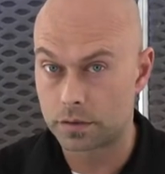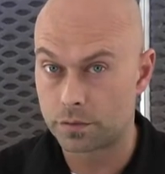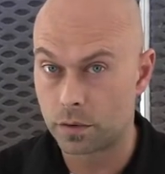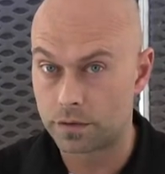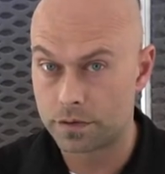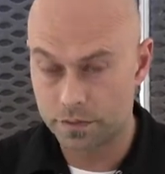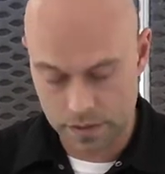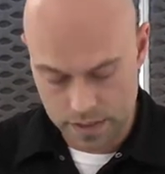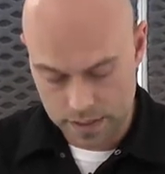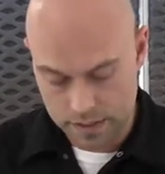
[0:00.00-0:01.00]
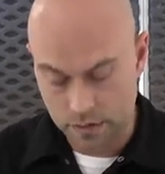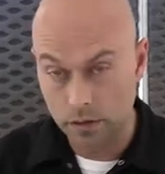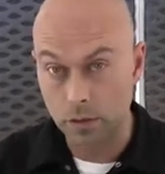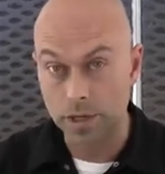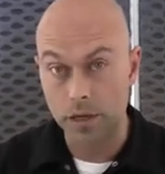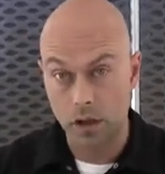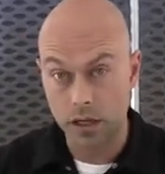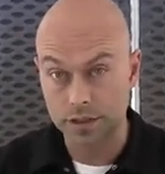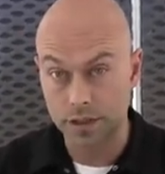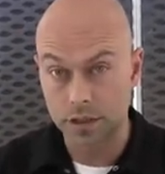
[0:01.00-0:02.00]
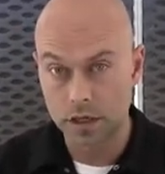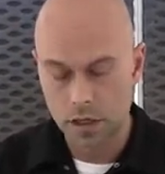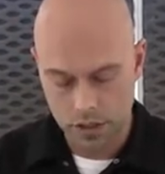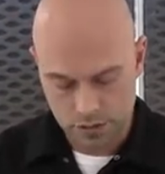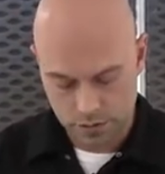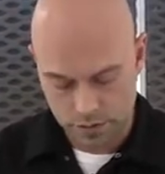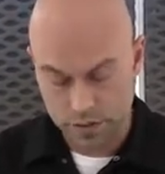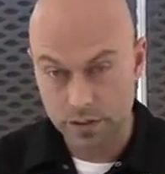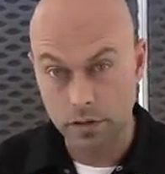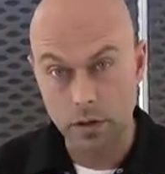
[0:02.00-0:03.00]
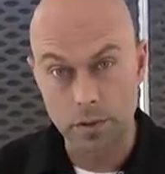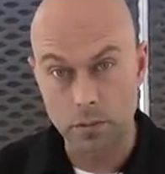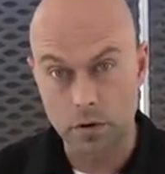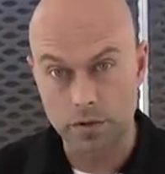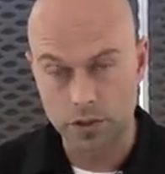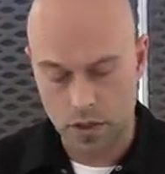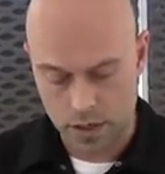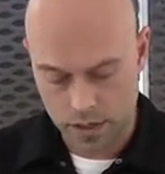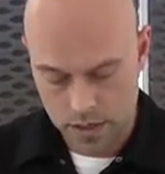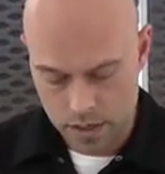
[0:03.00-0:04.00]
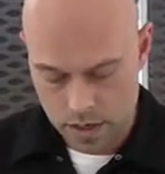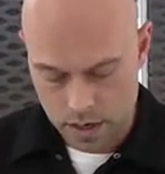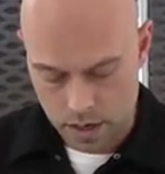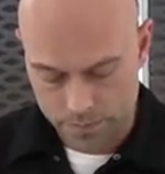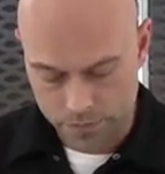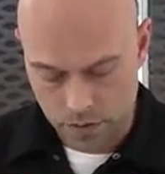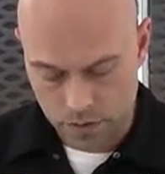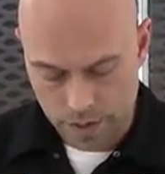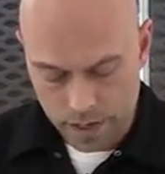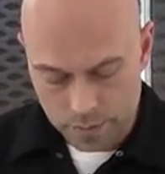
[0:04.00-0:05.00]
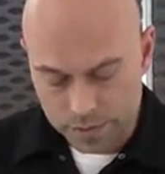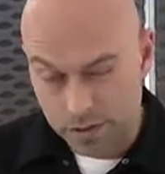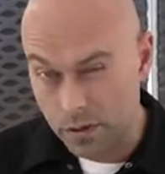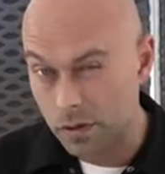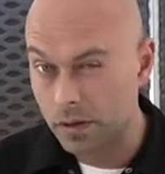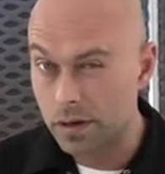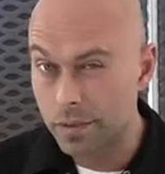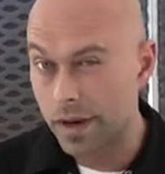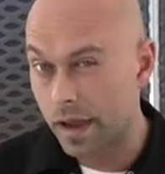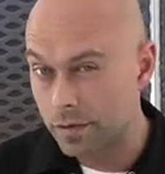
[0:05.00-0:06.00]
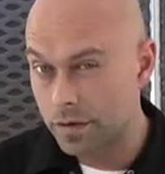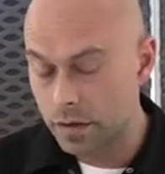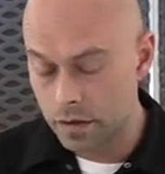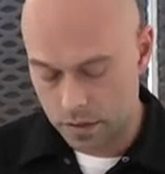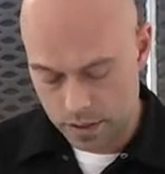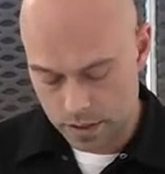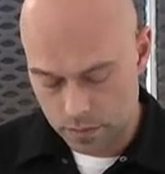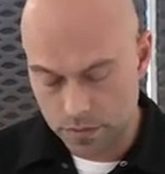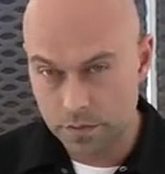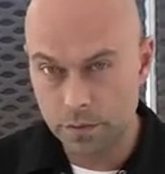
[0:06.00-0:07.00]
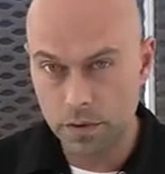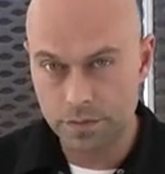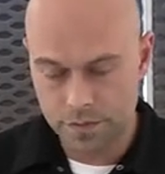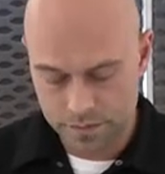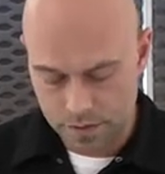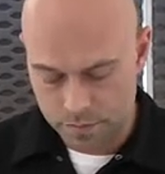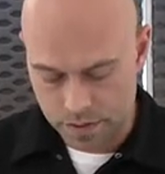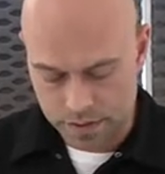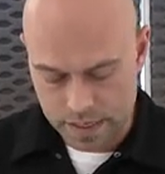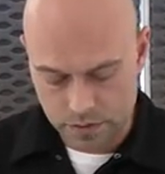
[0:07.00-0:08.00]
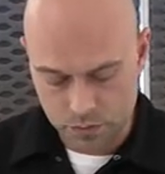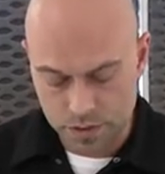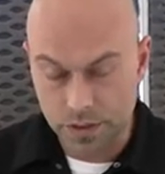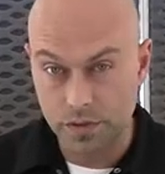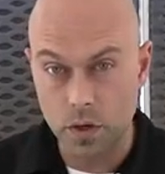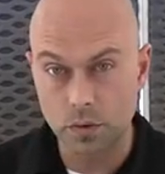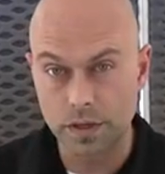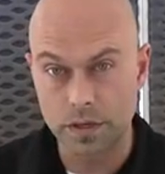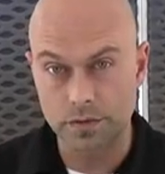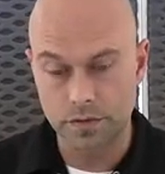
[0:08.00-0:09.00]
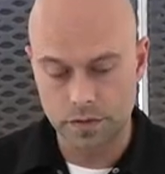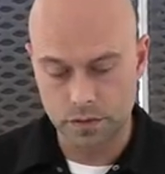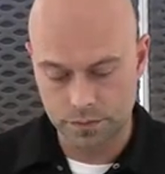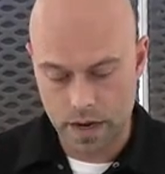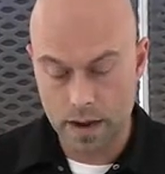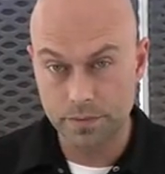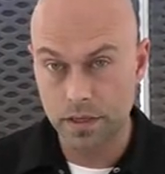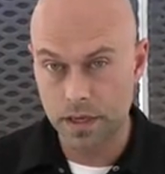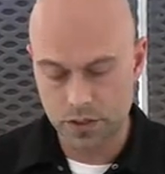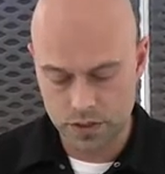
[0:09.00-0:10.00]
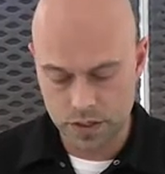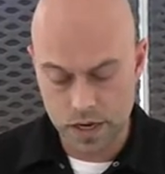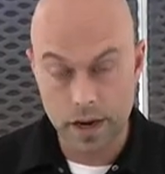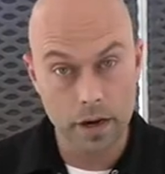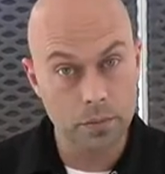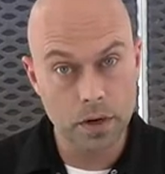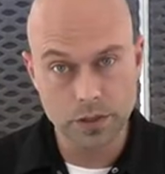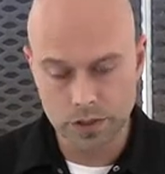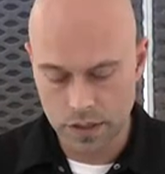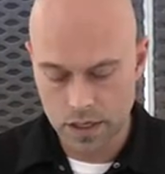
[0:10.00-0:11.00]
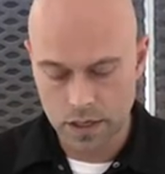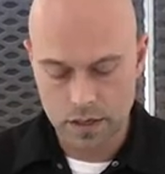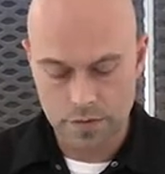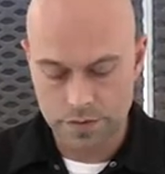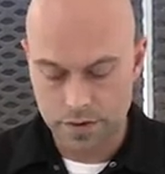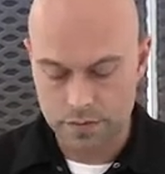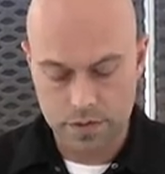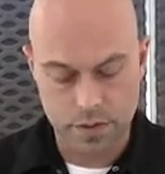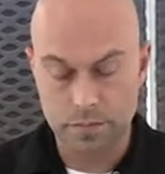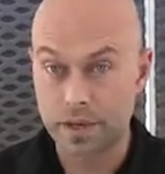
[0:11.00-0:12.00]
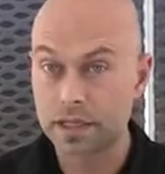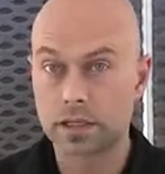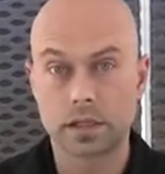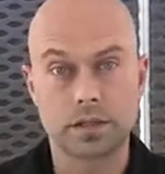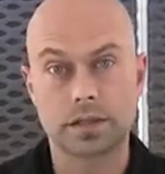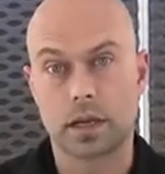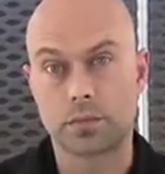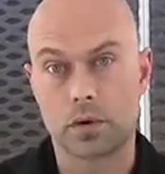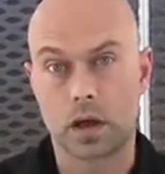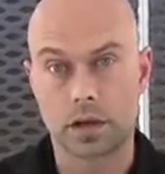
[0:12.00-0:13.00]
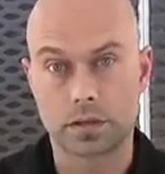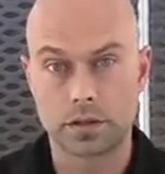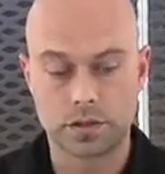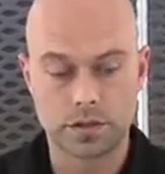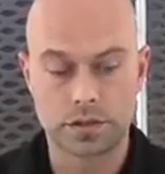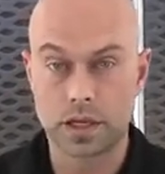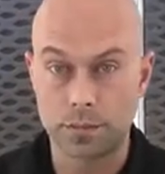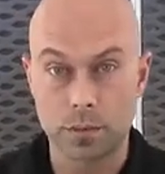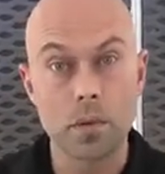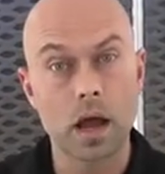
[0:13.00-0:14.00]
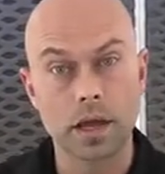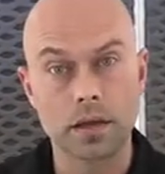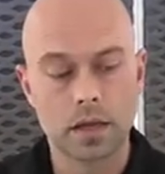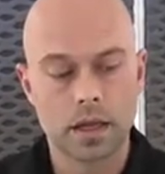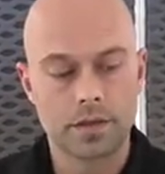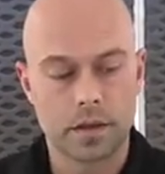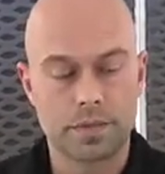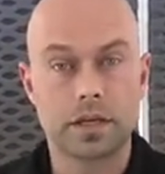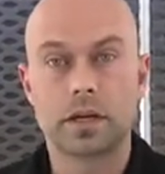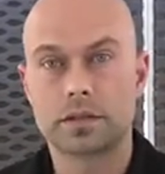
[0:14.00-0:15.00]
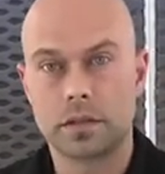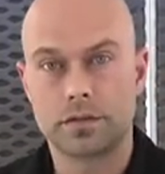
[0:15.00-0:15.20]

the 4050, it is a little bit glossier. So there is a little bit more of a shine. You're able to go a little bit heavier again with the 4050, but that's really the only difference. So for application in an airbrush, they're basically the same product. Just keep in mind that because of the